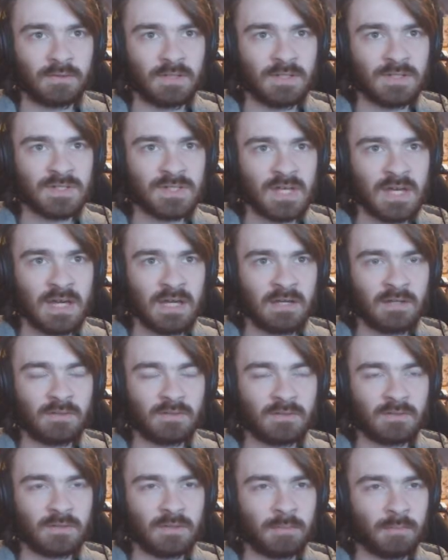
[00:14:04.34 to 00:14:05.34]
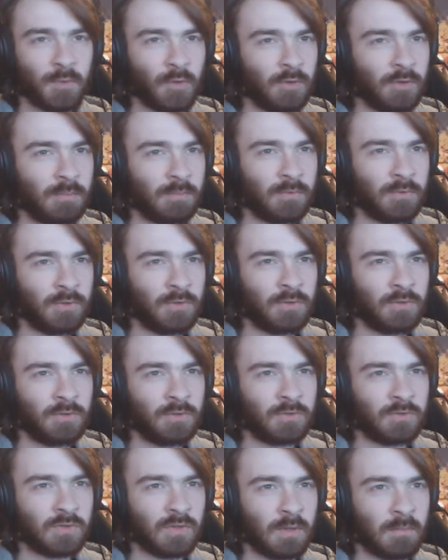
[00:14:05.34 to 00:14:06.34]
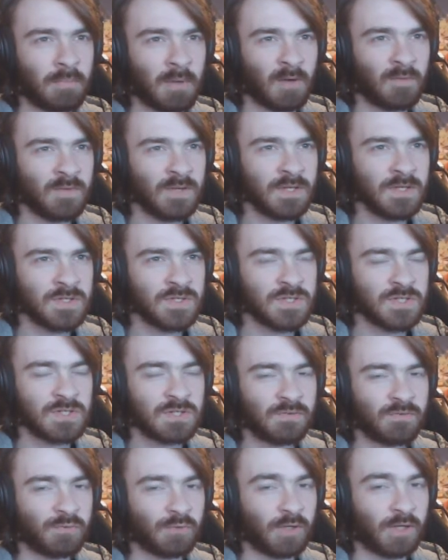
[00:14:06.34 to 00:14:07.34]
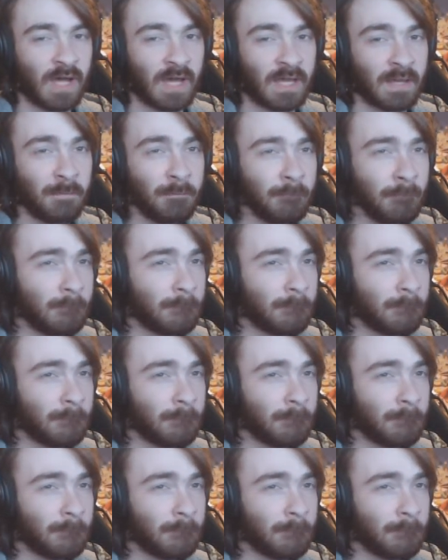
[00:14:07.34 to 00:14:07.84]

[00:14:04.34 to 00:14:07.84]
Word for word: Is that a Pokeball above us for an item?